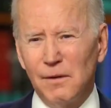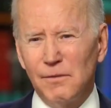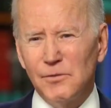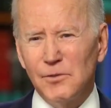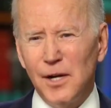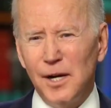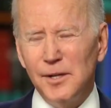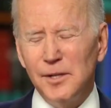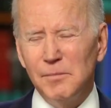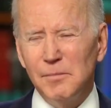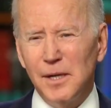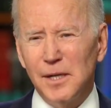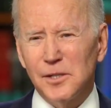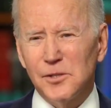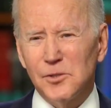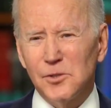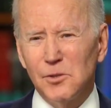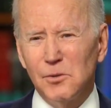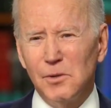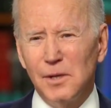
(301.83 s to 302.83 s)
I've tried to make
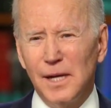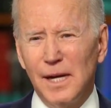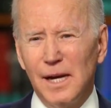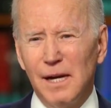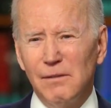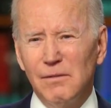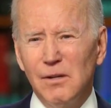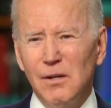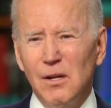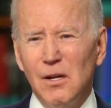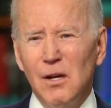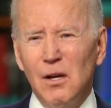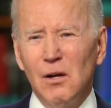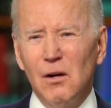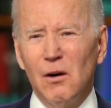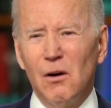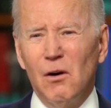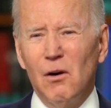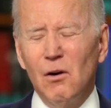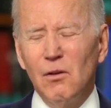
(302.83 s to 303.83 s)
sure we have
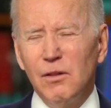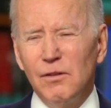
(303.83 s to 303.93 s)
all